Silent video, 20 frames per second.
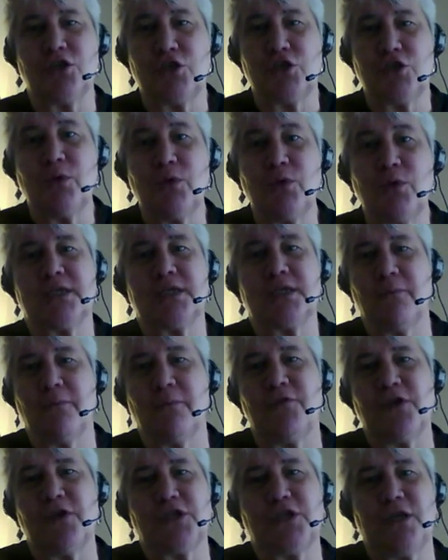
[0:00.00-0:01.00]
doing
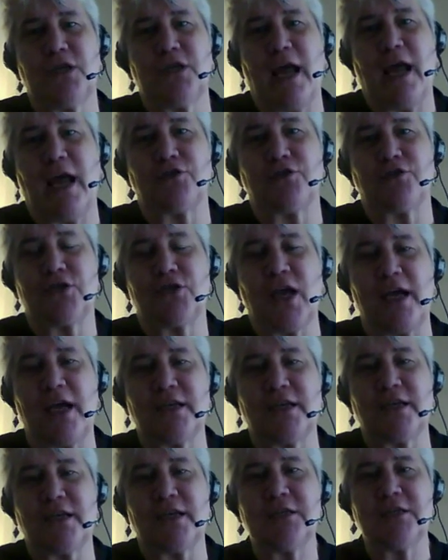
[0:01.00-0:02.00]
some vision
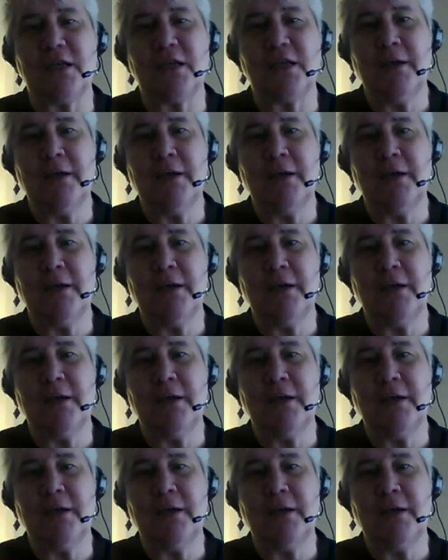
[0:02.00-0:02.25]
exercises.